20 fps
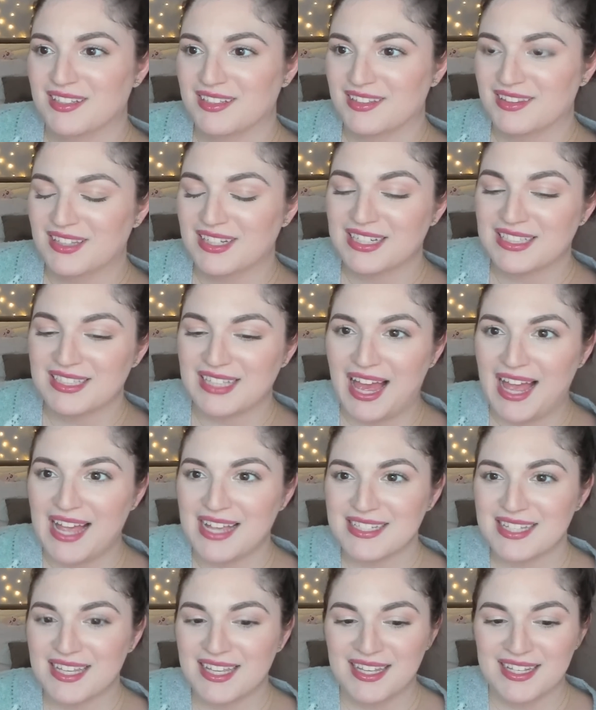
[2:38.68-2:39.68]
The
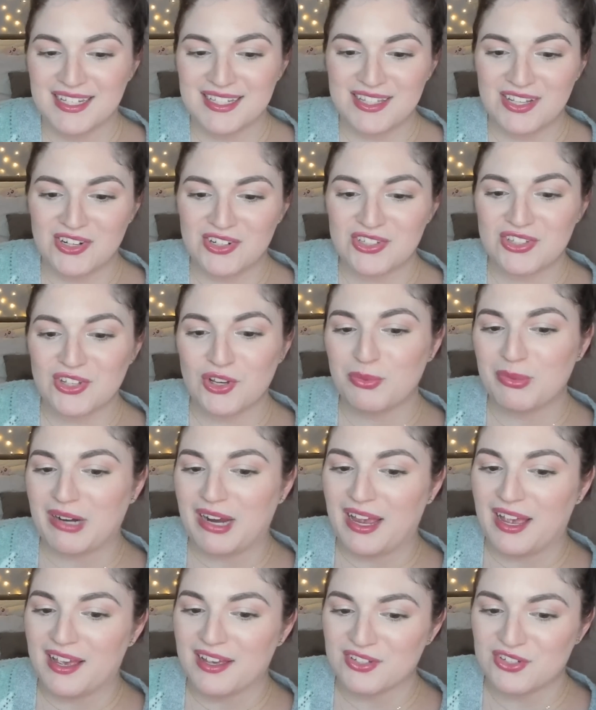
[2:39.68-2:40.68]
glasses, they're so
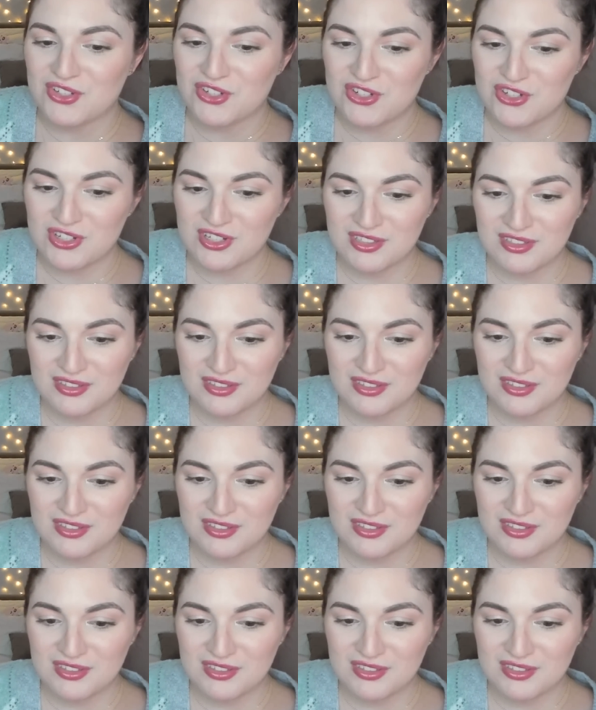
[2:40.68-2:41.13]
fresh.